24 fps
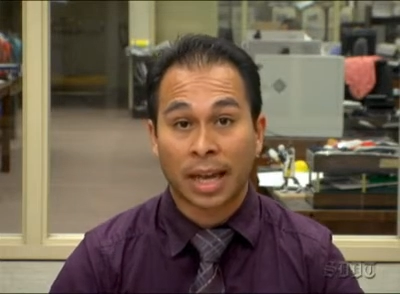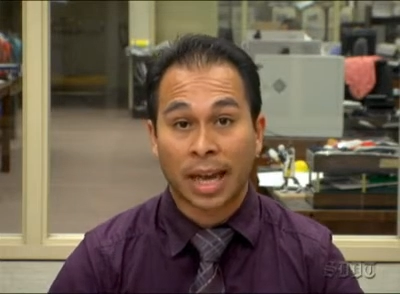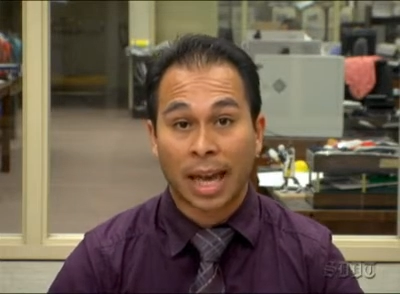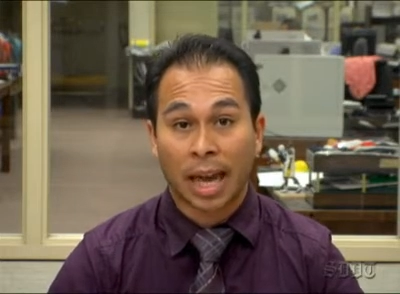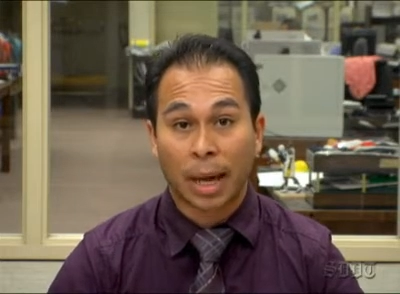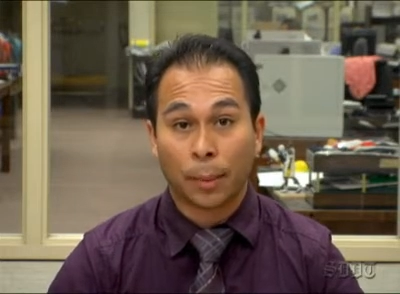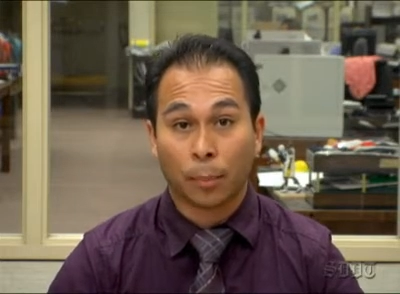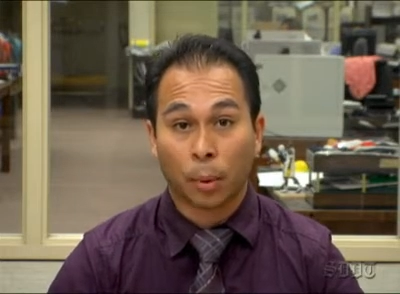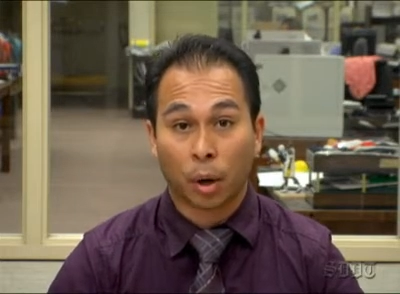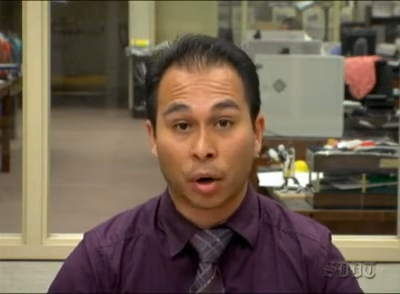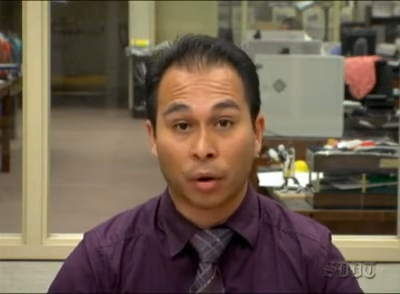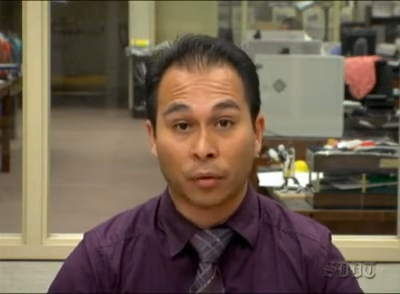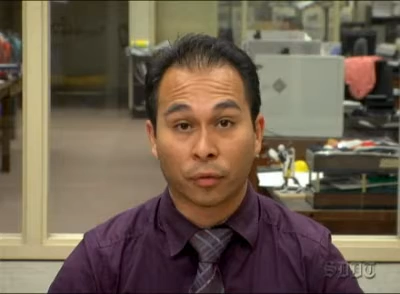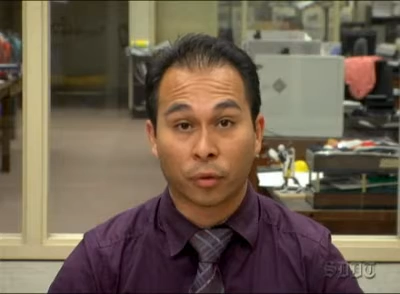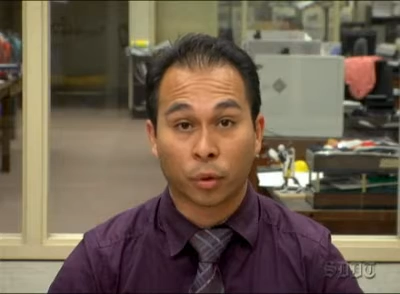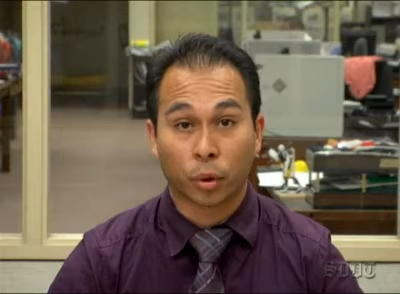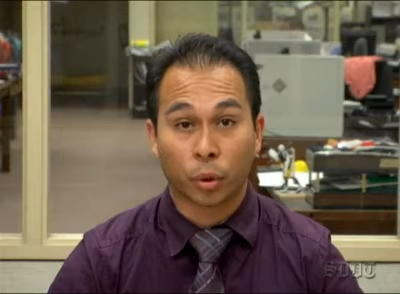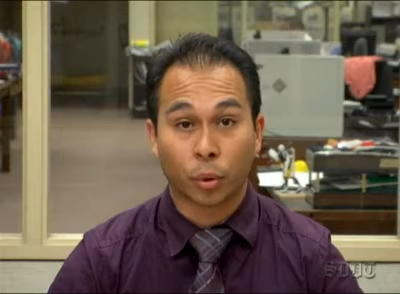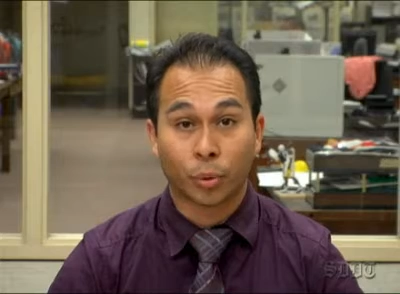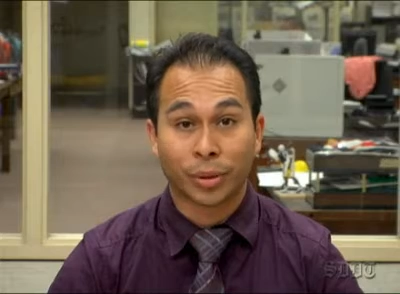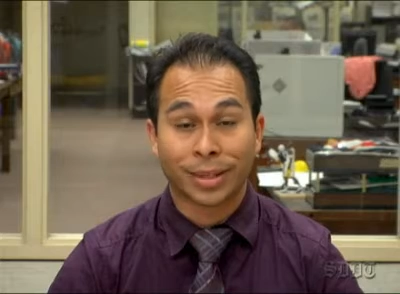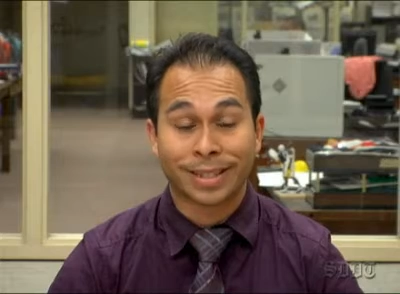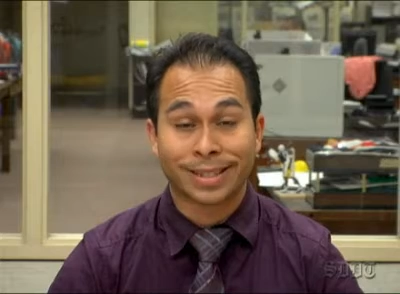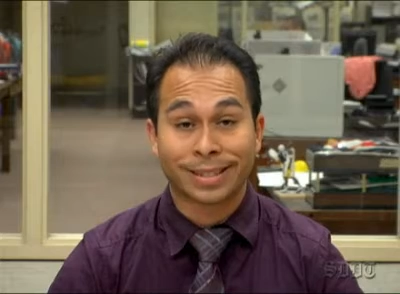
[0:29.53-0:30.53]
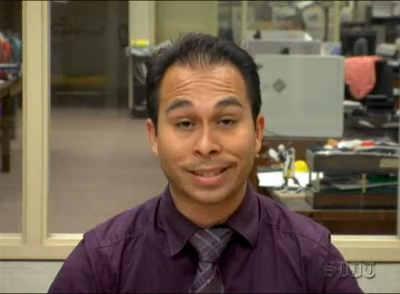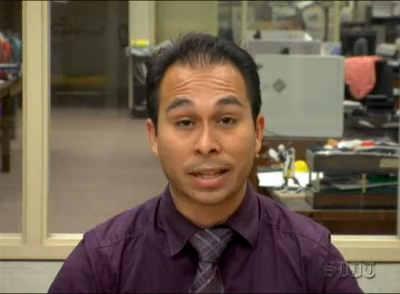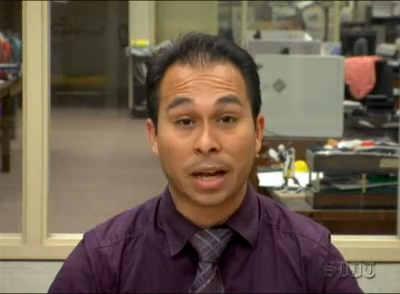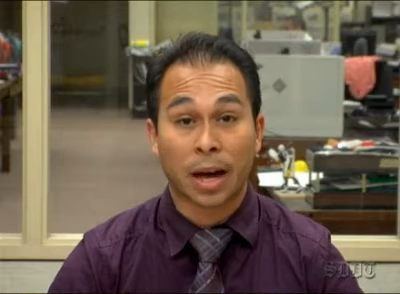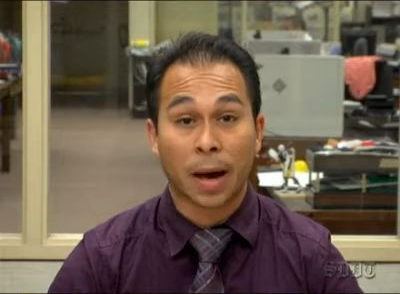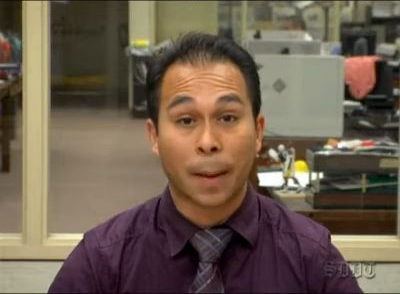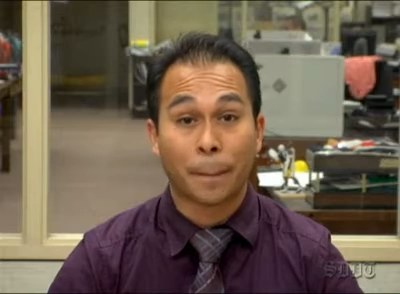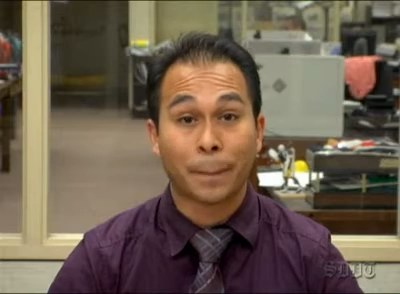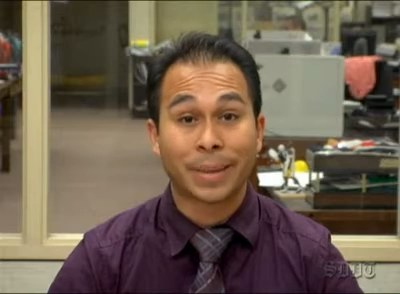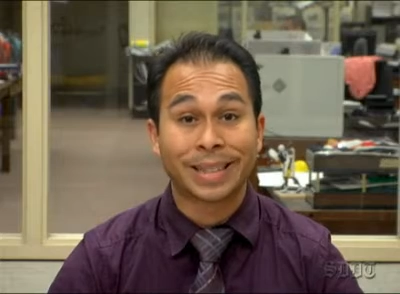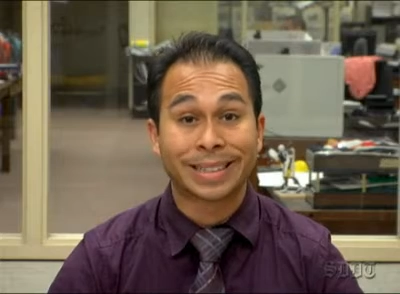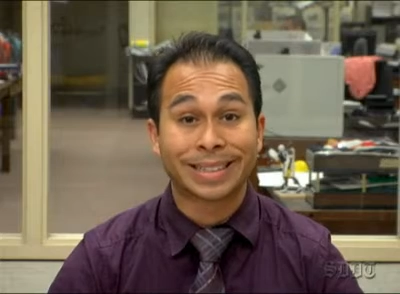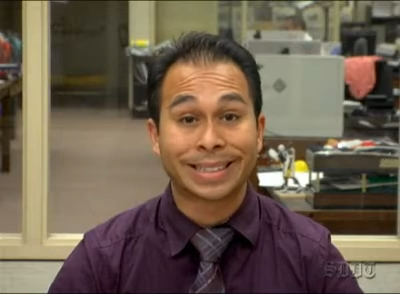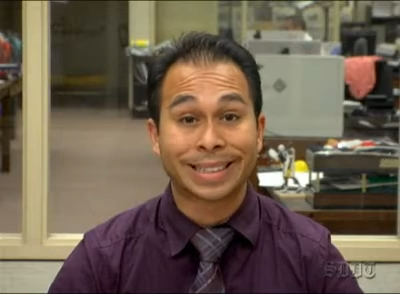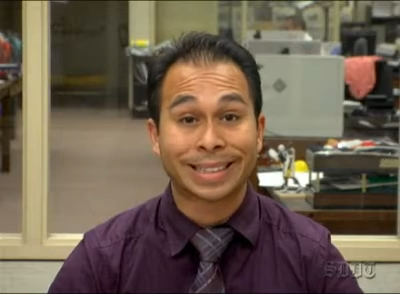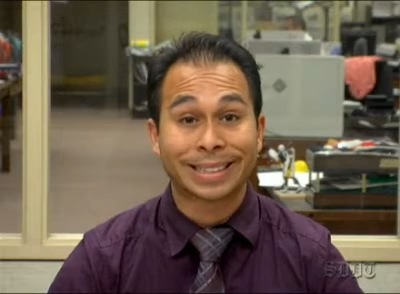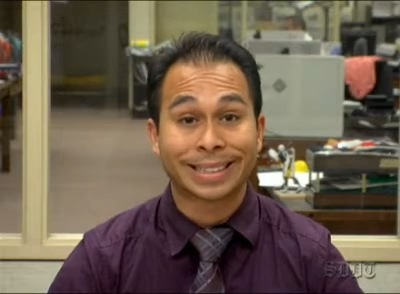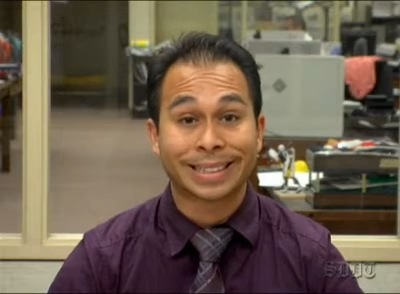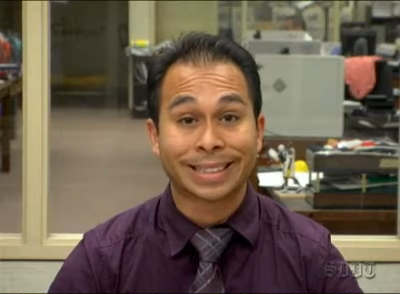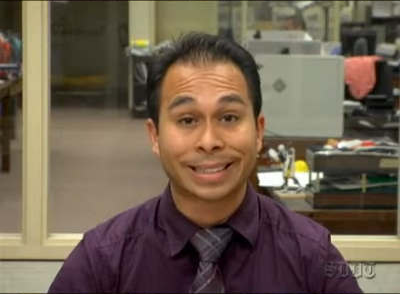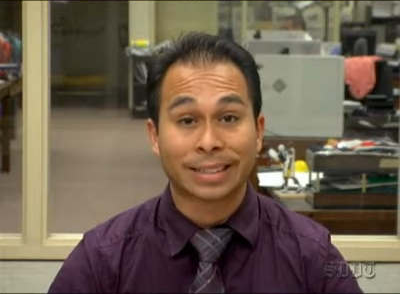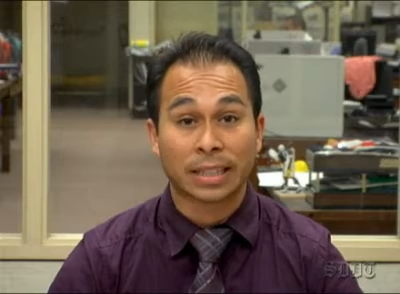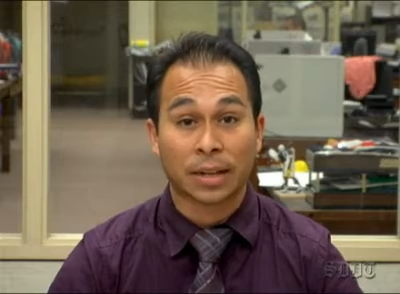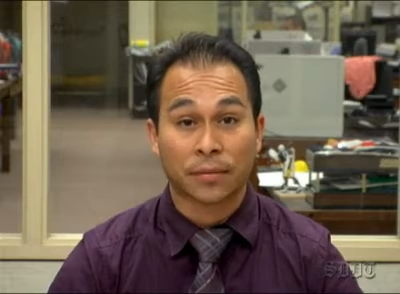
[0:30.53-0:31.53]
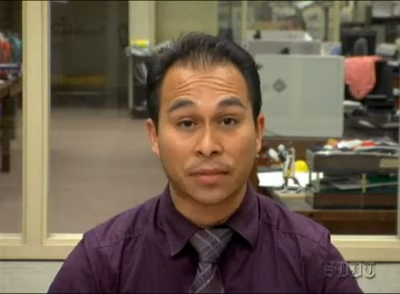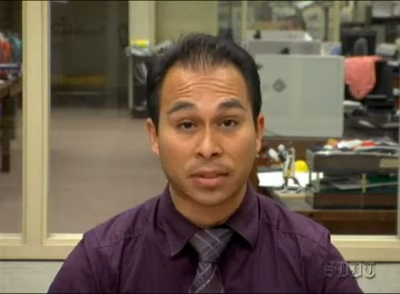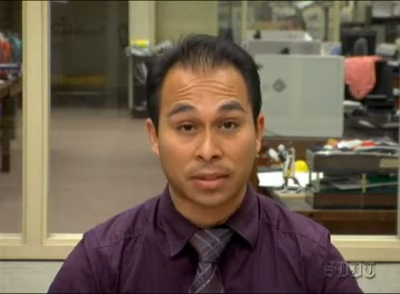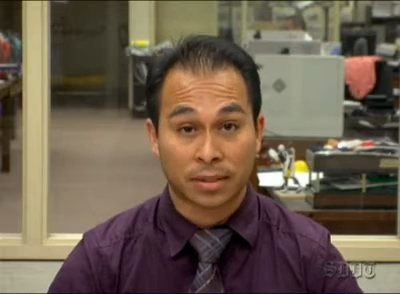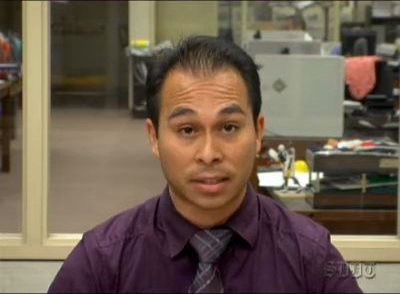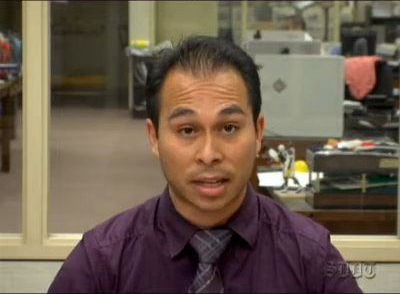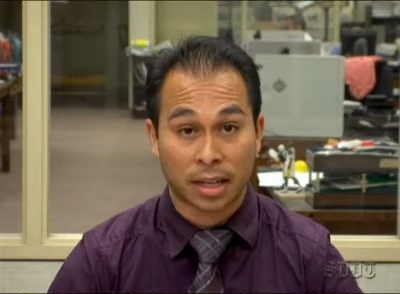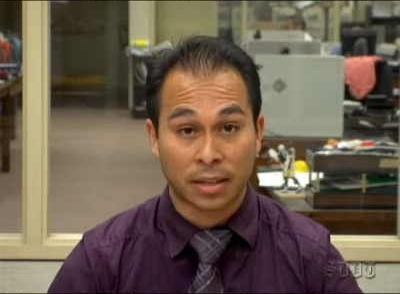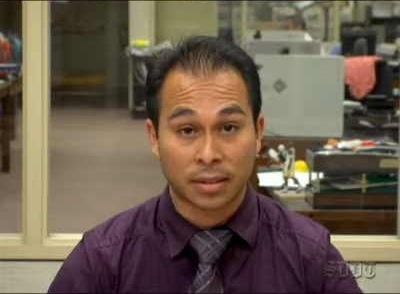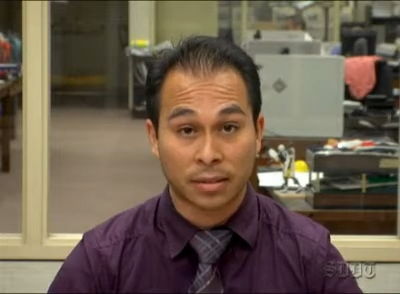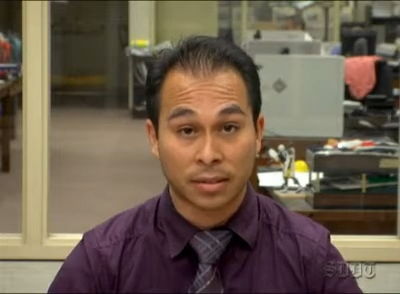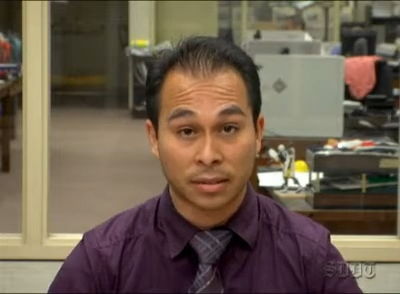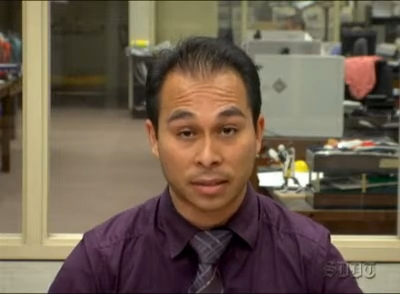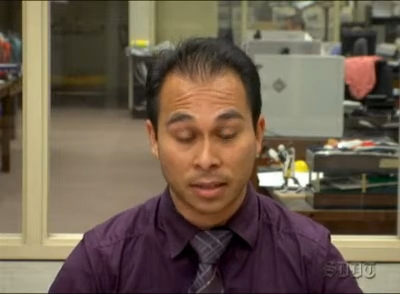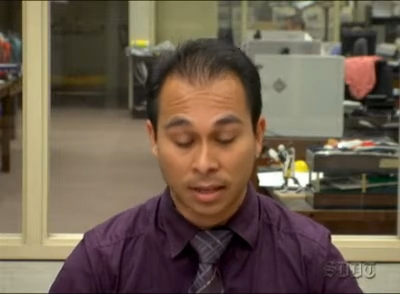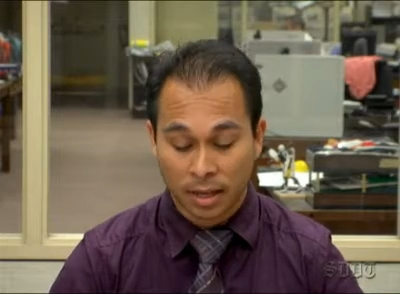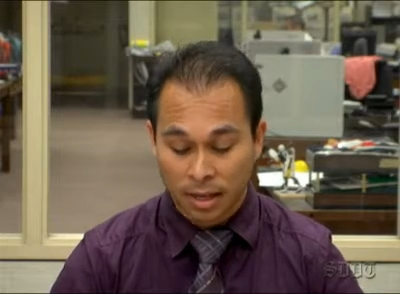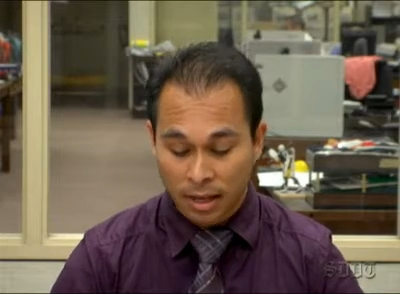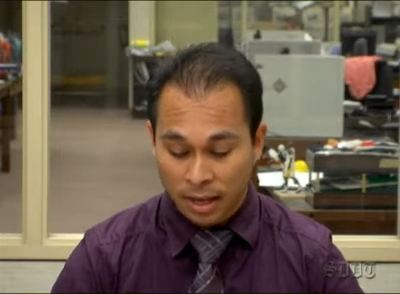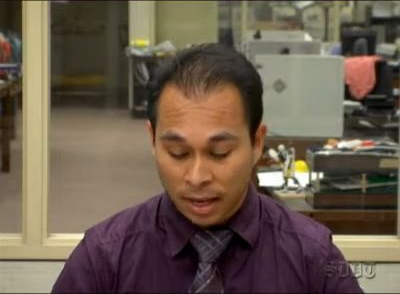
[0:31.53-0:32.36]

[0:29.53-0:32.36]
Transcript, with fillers: A barrel of crude is up 67 cents